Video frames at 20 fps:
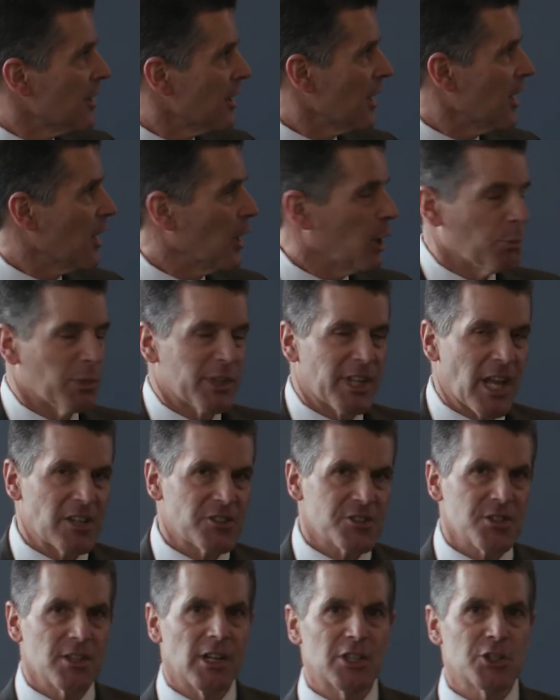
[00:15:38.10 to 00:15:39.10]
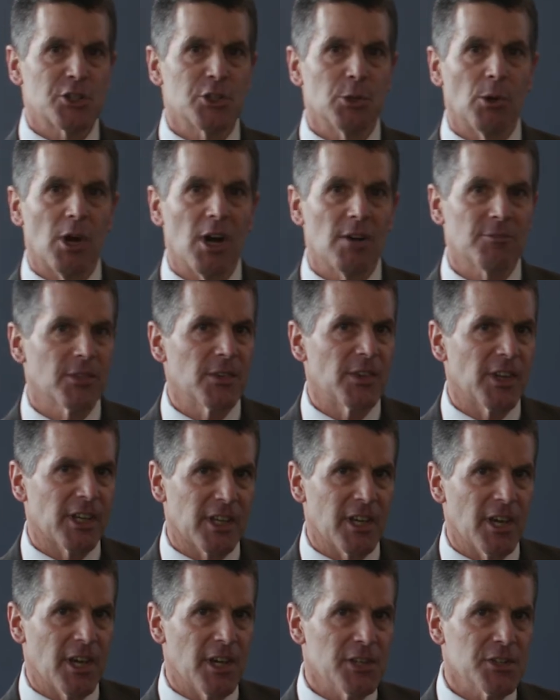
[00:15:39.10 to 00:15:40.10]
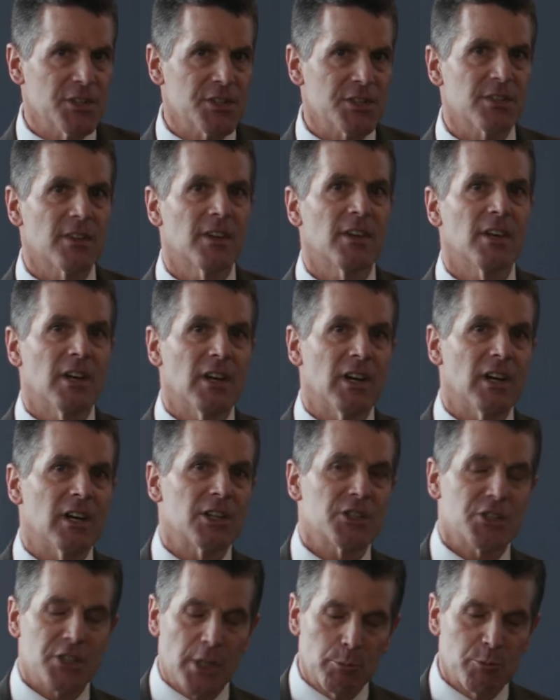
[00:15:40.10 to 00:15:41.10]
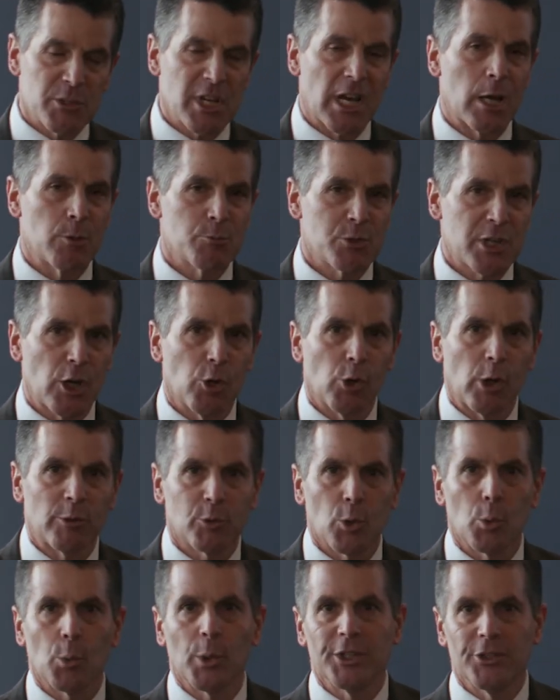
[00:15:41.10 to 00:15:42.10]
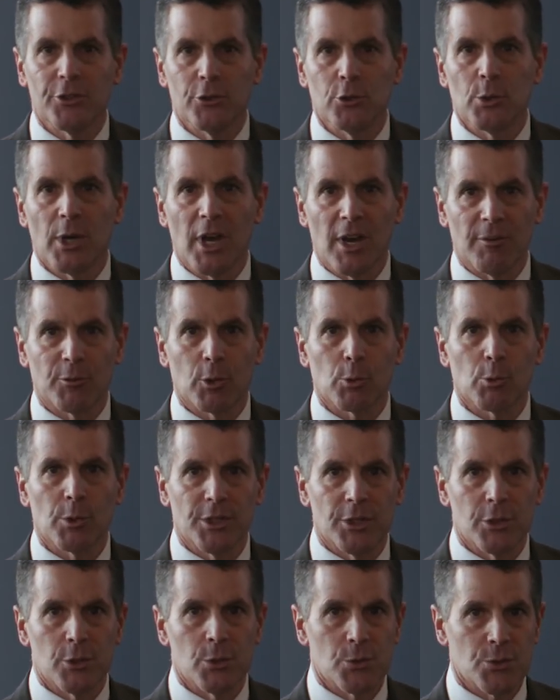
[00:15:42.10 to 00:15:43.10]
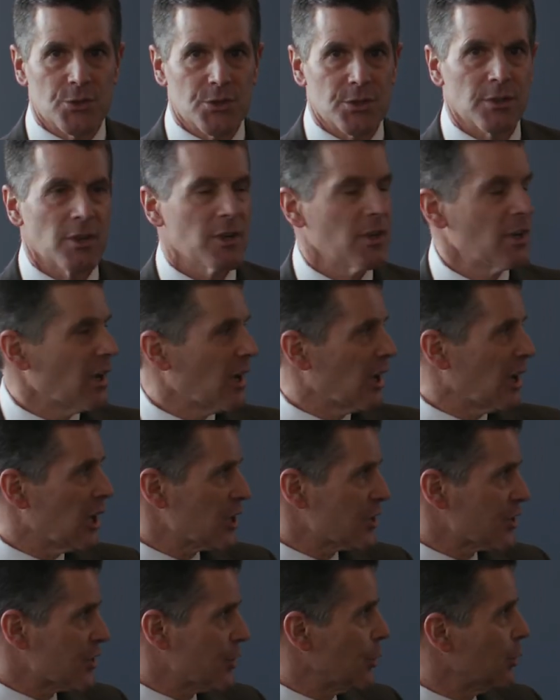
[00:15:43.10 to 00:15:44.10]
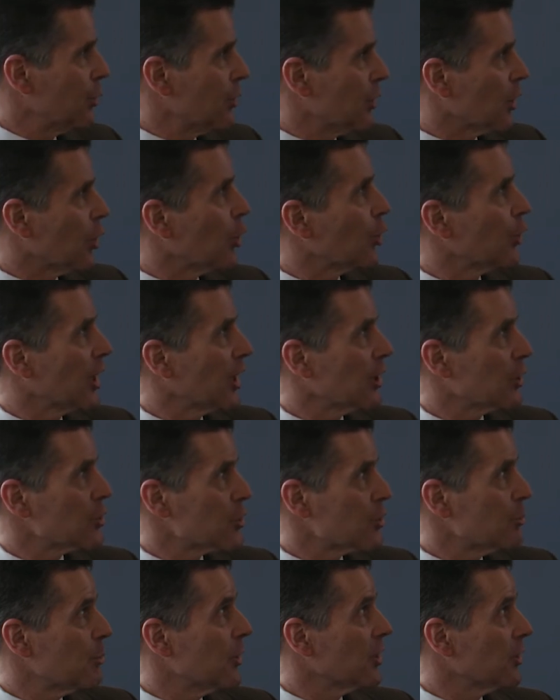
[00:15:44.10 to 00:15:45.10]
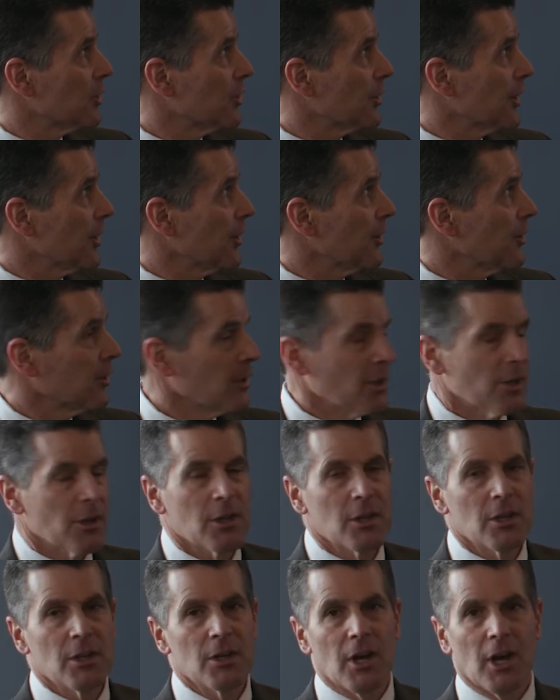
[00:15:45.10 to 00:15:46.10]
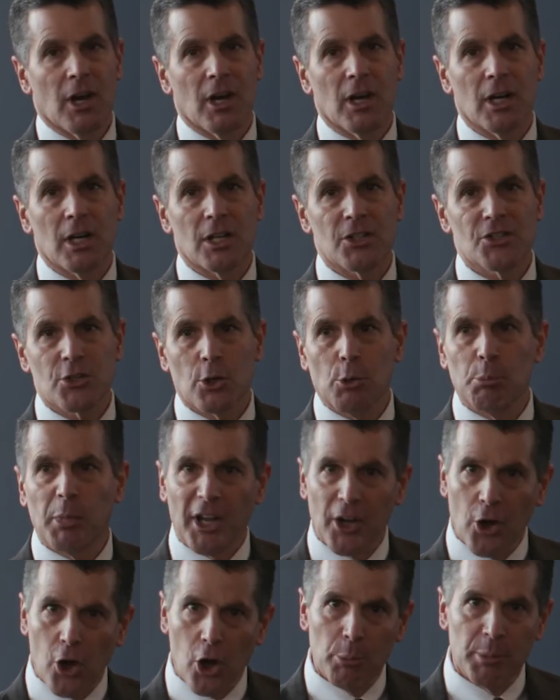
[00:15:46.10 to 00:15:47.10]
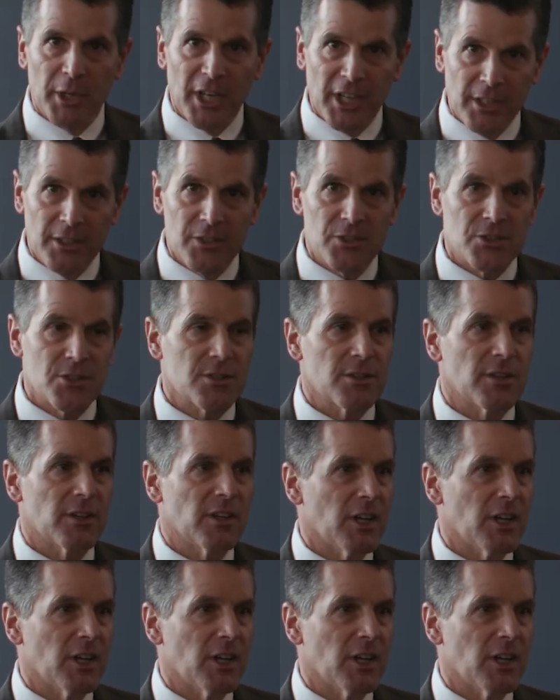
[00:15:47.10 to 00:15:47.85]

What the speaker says: But that's not too often the case. Sometimes, however, we do have to reduce student loan eligibility. So by all means,